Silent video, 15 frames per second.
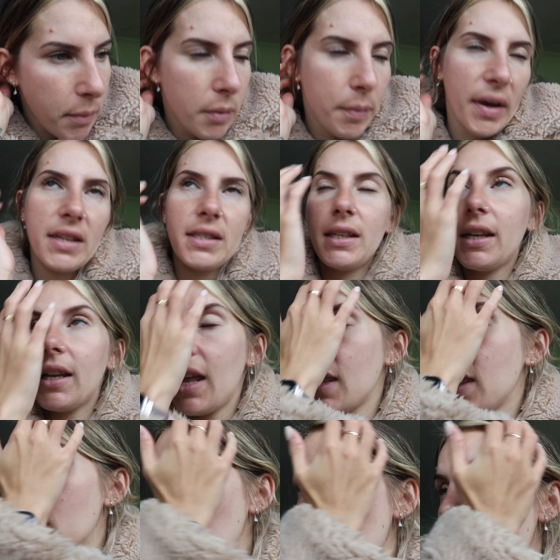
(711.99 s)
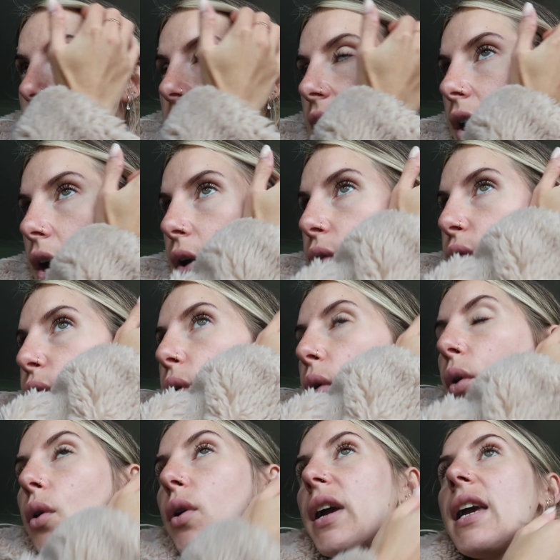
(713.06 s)
But basically I think what we're going to go
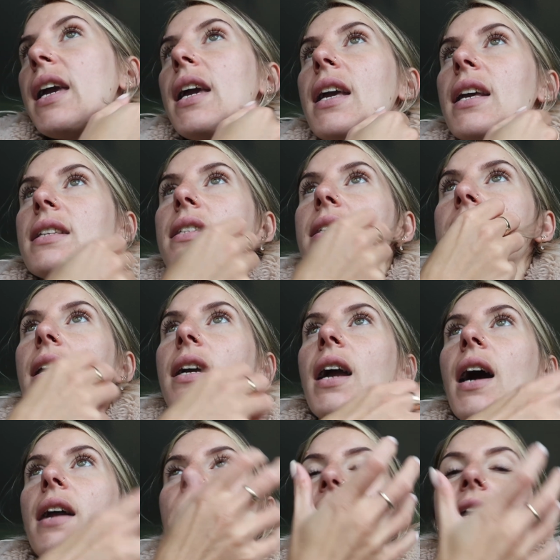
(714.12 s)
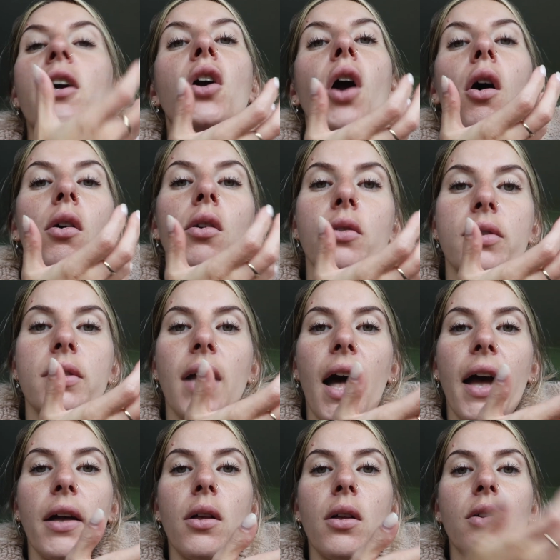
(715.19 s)
for is kind of like a goggle
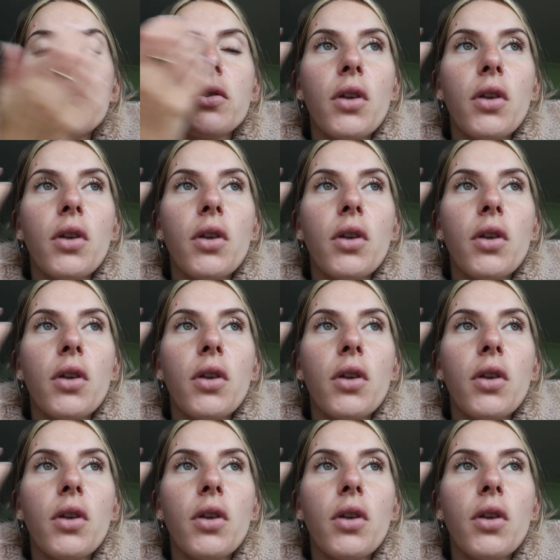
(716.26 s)
style.